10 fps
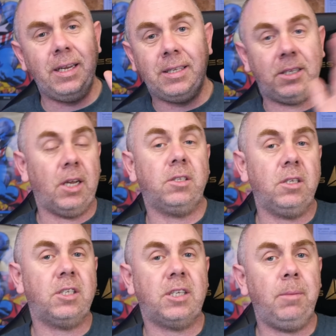it
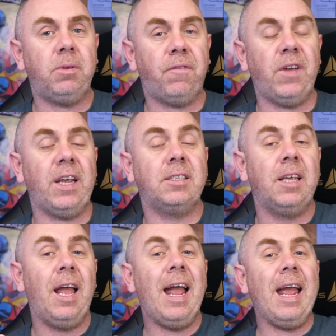doesn't seem to fix
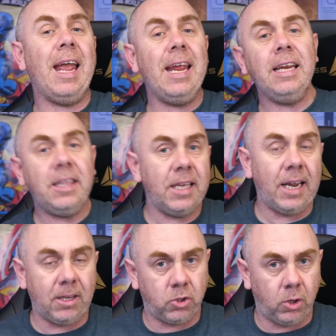anything
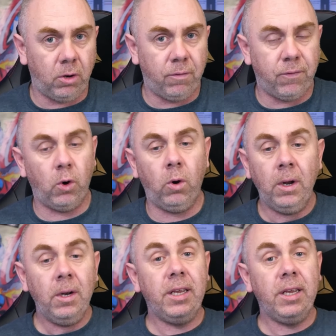else on 04.